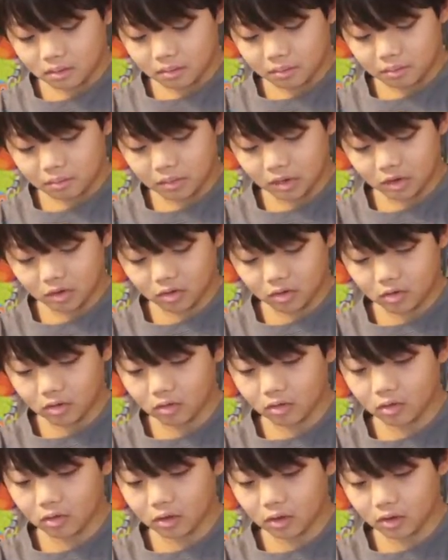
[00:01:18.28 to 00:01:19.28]
Miracle
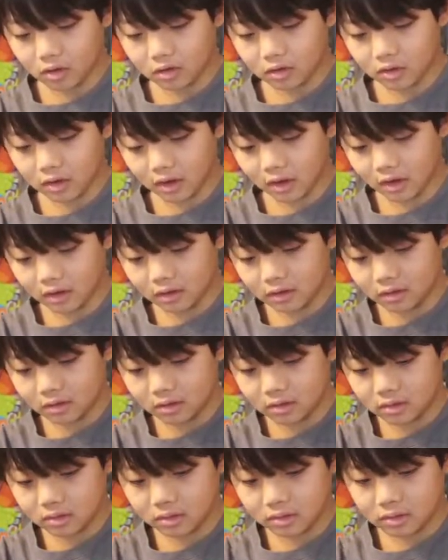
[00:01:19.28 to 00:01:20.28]

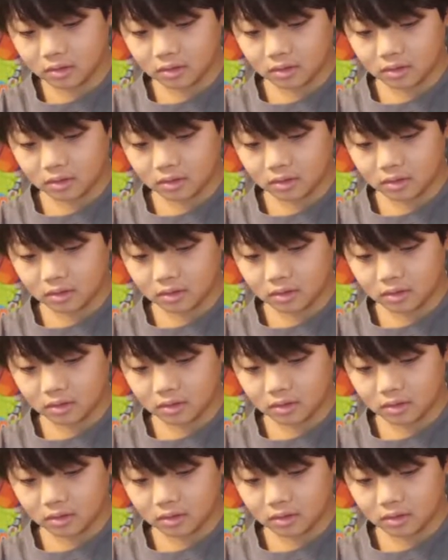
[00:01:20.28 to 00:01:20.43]
Contact,